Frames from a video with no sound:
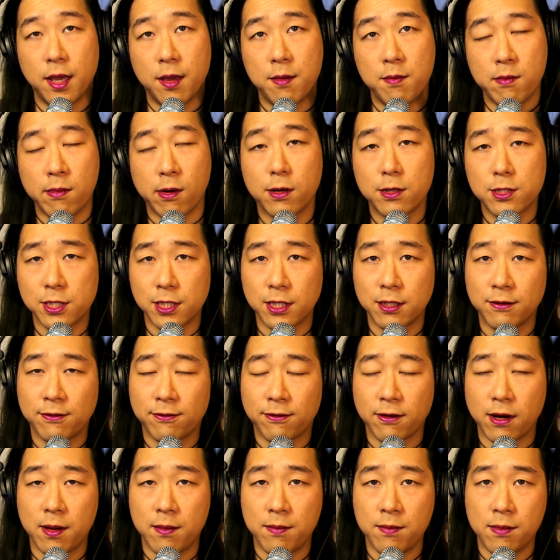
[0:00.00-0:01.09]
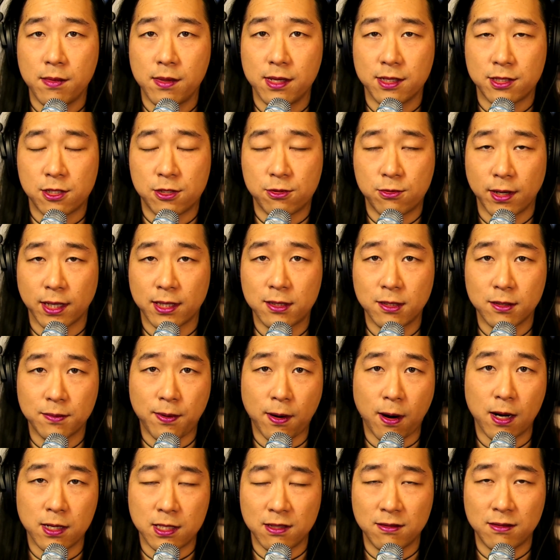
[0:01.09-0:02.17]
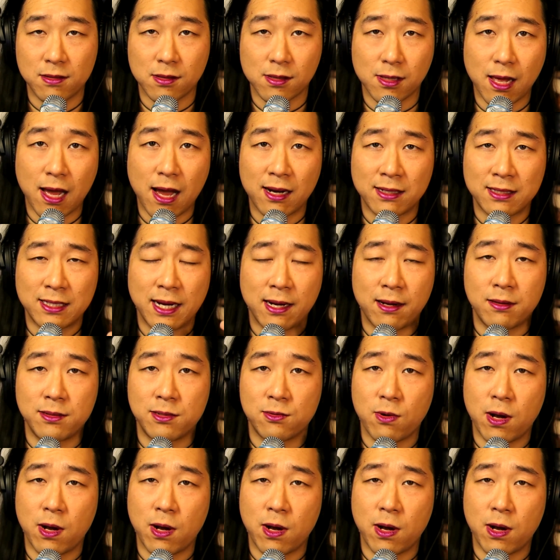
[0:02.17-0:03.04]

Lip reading: emerging from the stricter parts of the lockdowns,